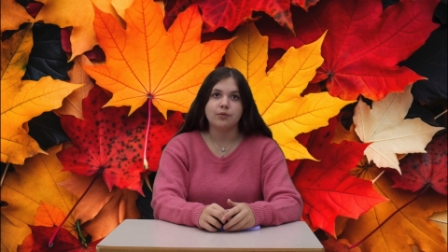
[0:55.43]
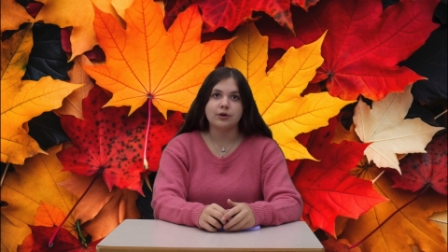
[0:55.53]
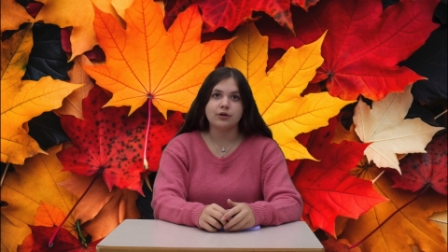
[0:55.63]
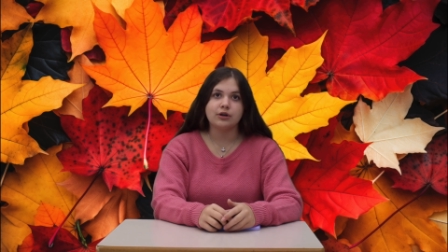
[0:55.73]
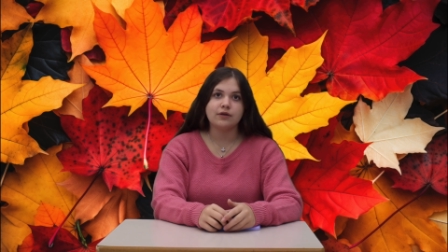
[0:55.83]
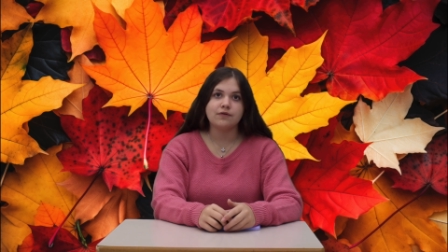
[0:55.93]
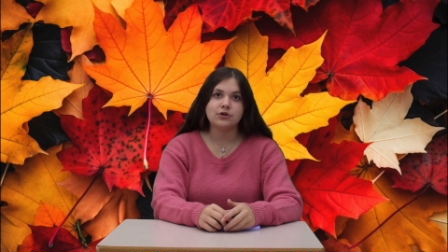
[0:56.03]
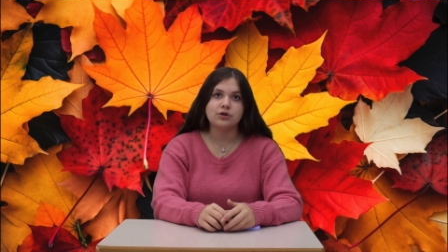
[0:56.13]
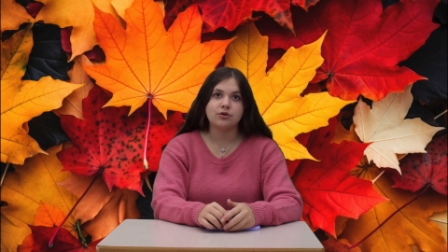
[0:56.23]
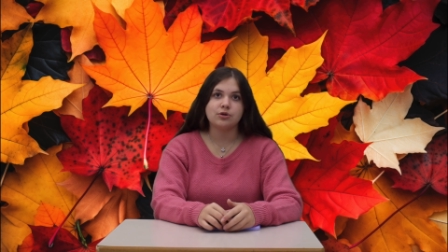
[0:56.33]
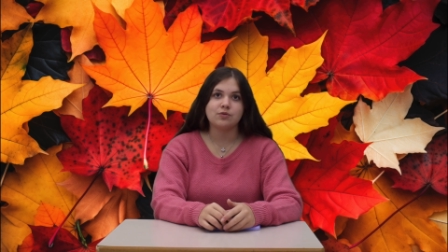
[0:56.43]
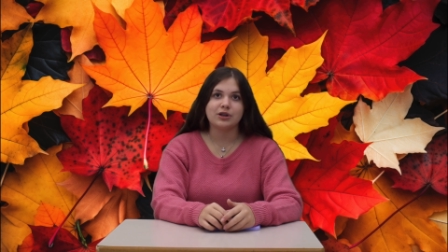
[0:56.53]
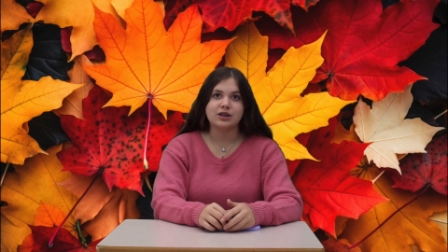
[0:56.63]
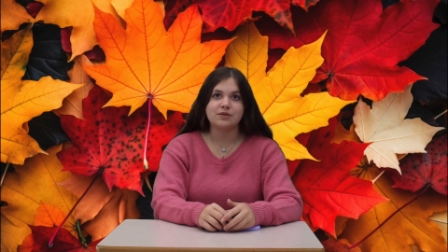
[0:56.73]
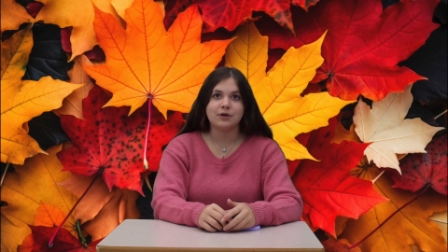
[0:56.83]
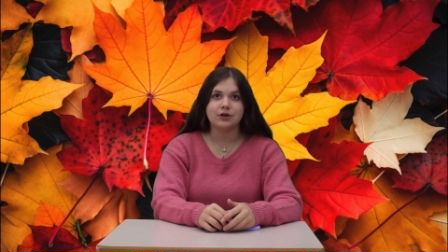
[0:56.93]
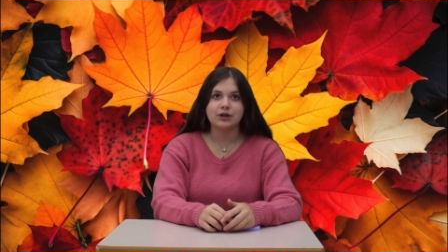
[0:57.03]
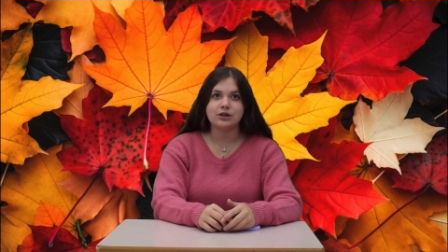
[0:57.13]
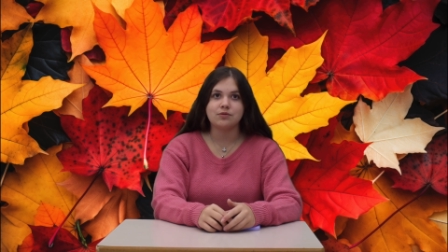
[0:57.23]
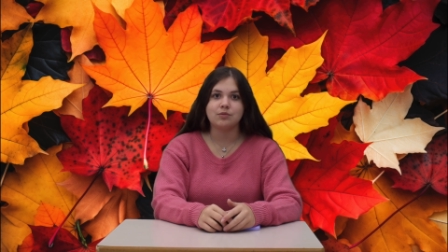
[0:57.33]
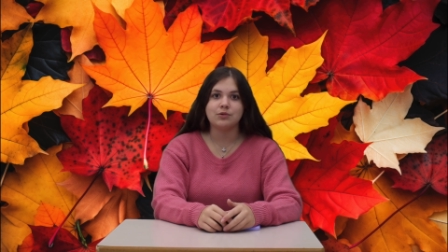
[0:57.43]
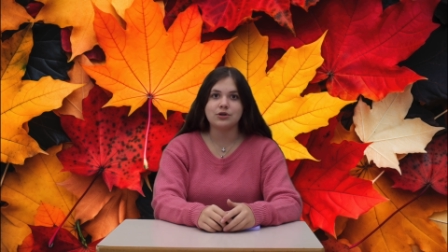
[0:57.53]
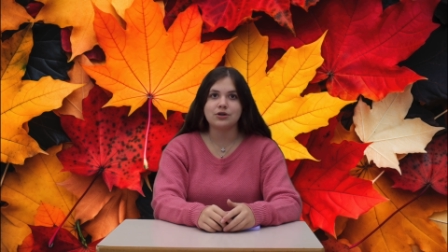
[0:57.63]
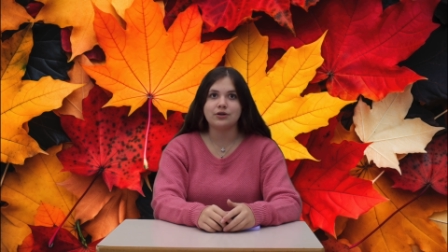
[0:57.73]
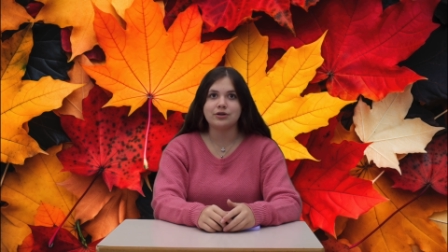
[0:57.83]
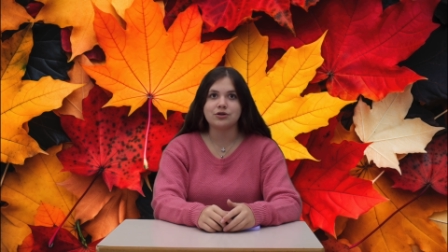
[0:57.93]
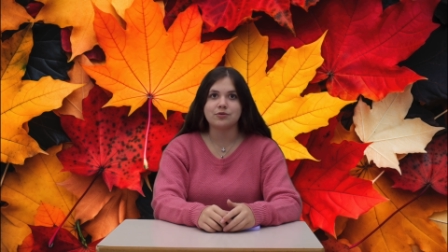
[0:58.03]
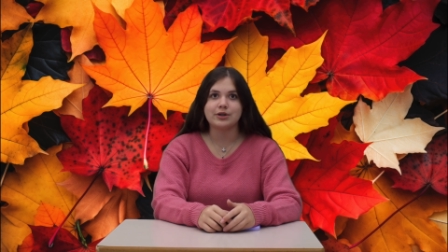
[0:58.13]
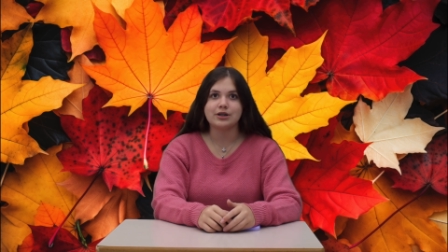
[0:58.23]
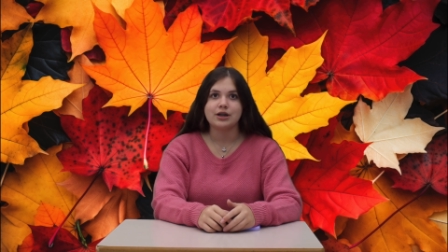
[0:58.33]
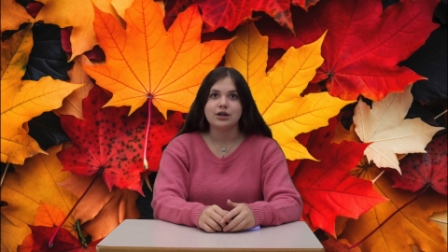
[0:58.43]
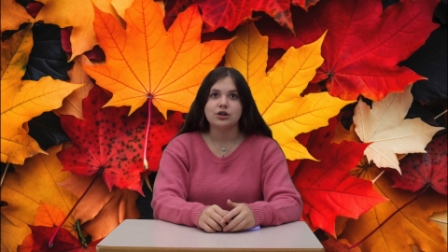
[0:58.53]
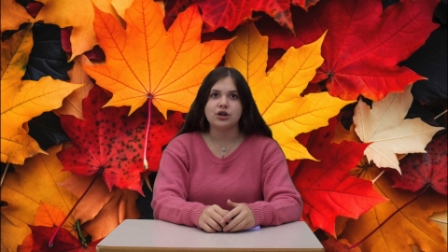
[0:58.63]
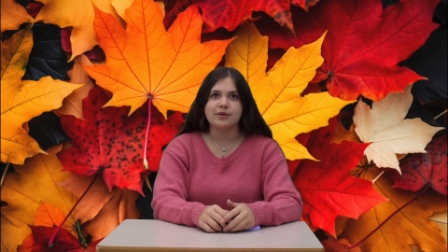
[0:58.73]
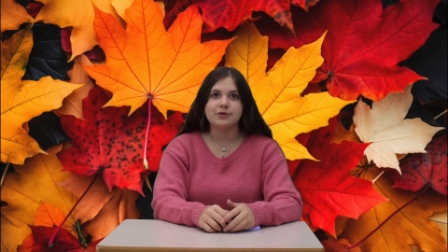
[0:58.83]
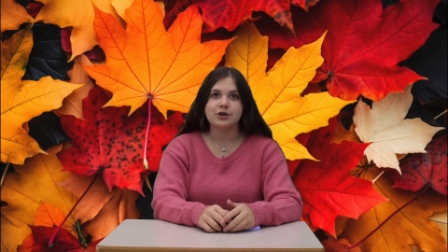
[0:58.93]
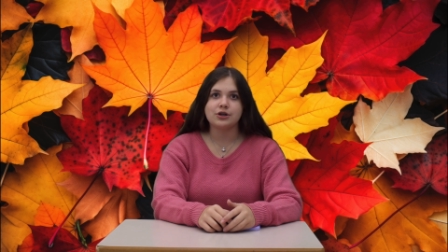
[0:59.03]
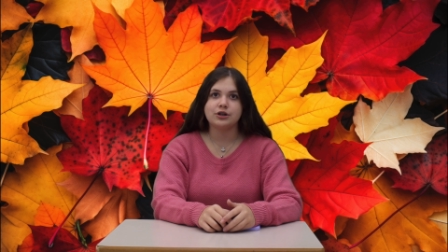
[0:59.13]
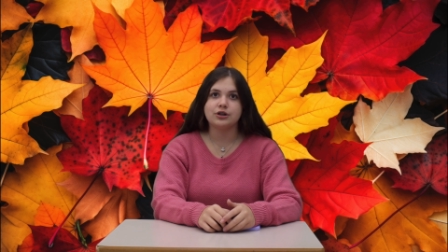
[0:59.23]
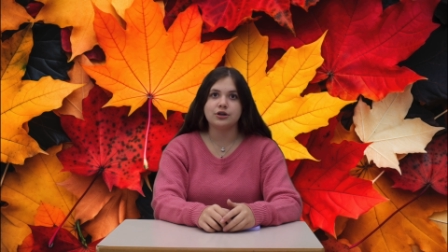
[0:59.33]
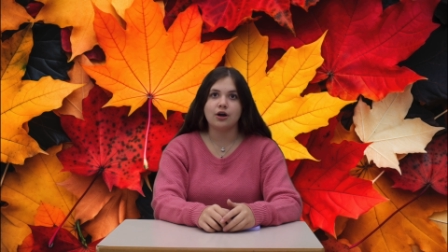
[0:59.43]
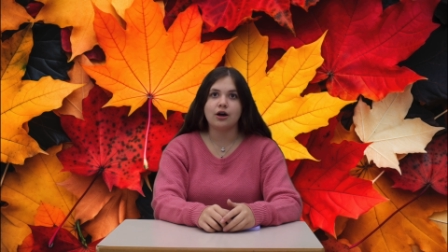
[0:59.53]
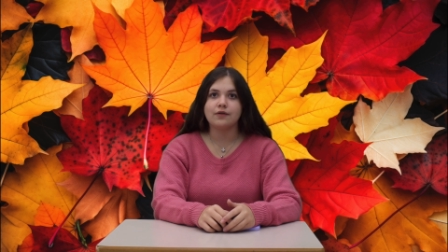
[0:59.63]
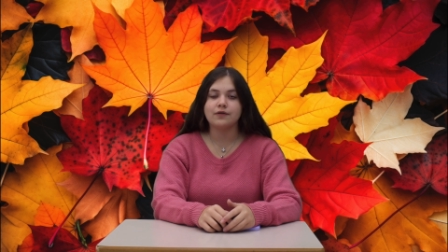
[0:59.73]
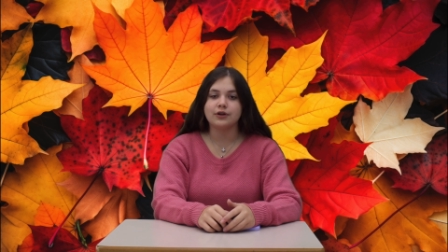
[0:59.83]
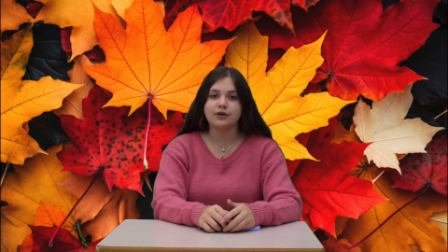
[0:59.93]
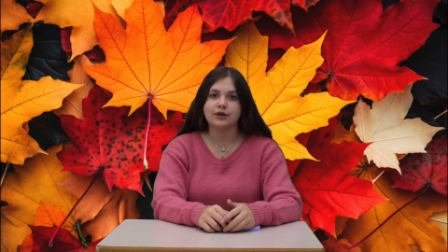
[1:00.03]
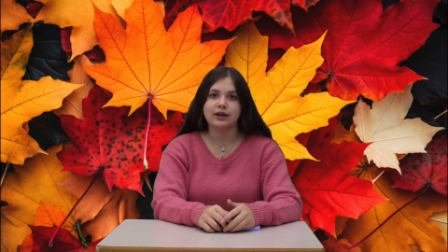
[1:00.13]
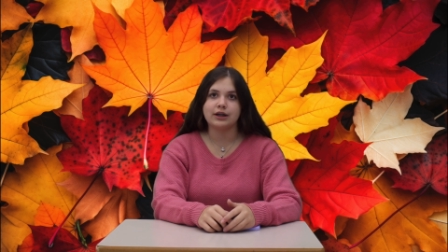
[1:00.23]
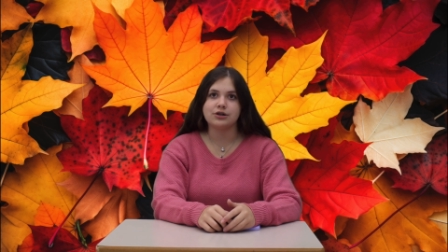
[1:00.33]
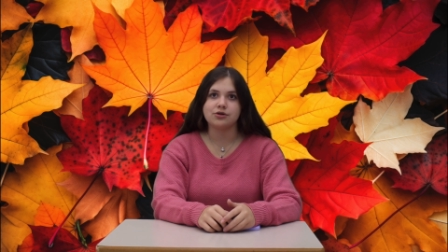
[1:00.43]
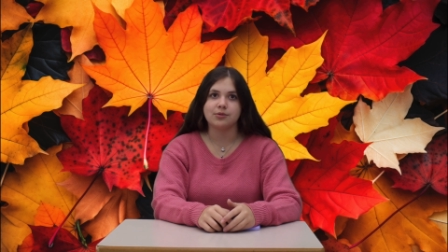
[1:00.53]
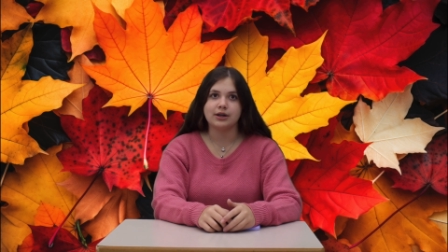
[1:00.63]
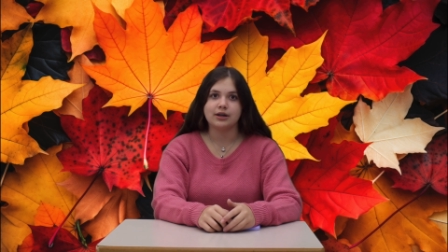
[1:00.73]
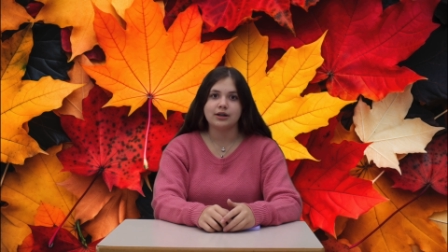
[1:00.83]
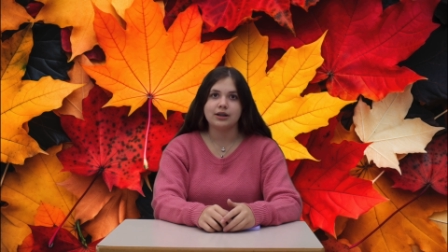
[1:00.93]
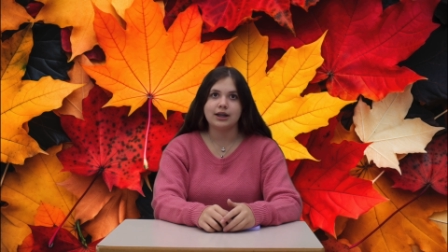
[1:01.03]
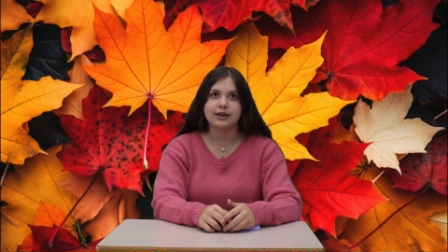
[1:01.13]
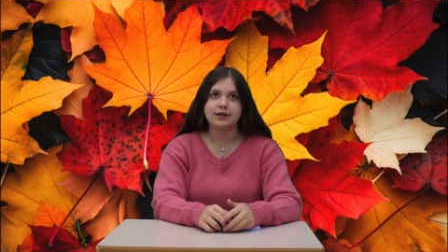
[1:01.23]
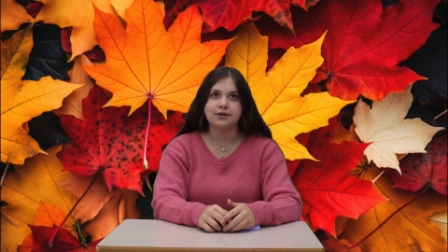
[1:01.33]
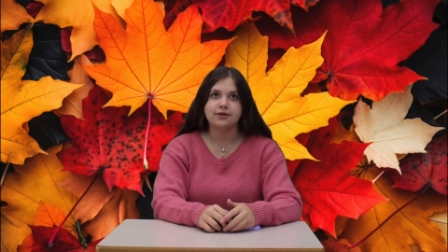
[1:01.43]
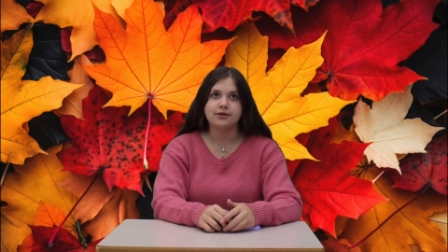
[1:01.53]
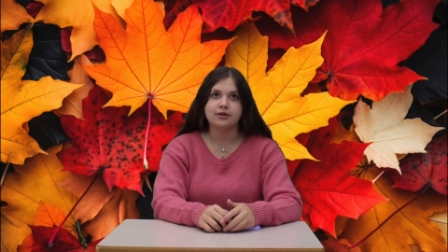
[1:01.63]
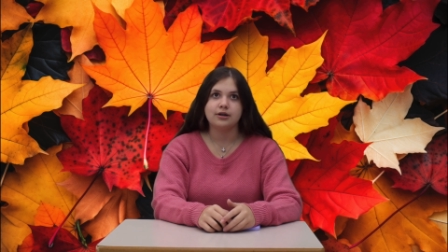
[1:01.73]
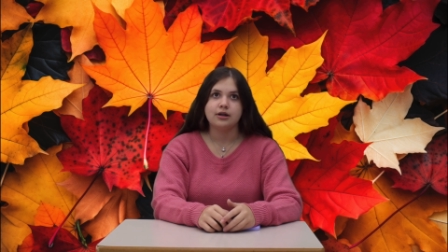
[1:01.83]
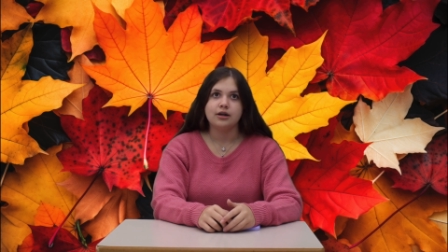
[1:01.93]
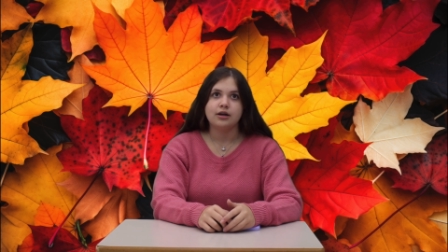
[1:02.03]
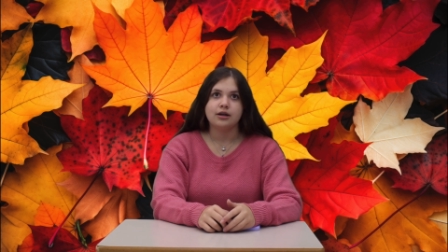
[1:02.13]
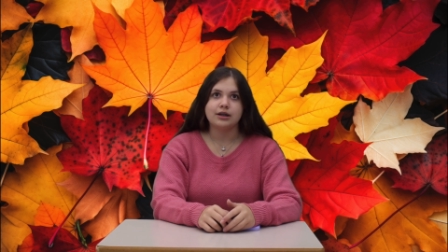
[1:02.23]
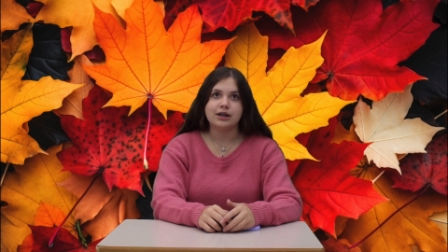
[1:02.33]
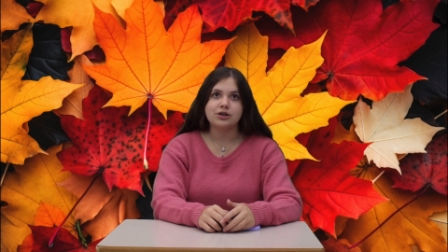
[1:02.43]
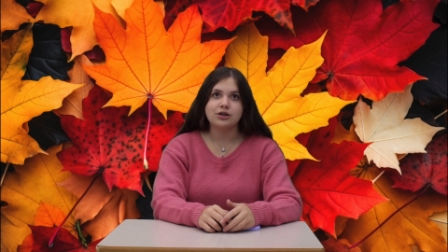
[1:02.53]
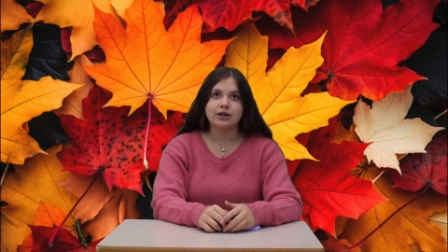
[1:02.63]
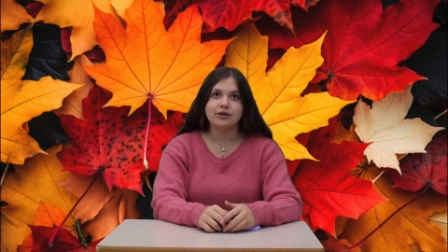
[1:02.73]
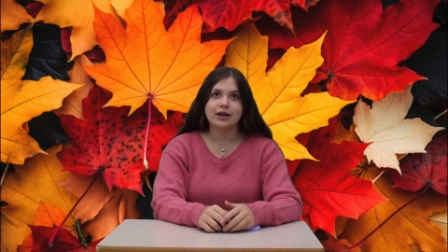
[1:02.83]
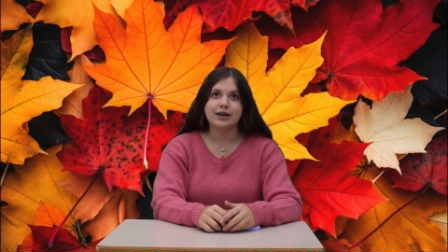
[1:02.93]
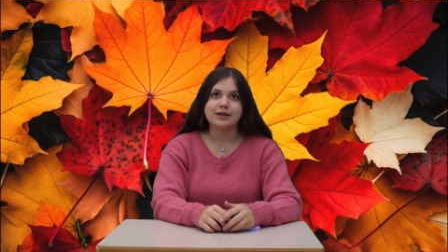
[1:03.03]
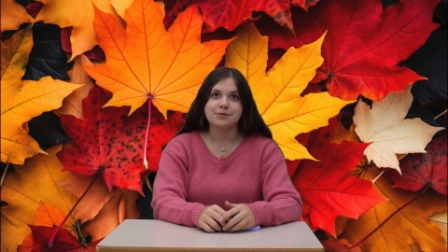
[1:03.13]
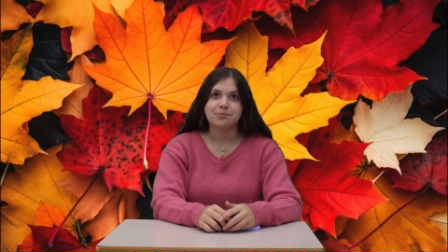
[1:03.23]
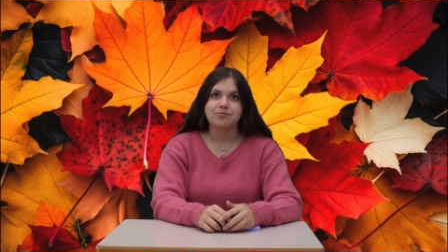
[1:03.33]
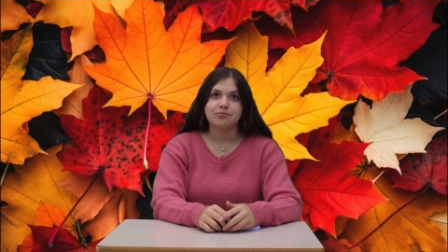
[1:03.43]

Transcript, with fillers: We are looking for students with experience with musical instruments. Jam Session is not for learning an instrument. Thank you. Attention Leo Hayes.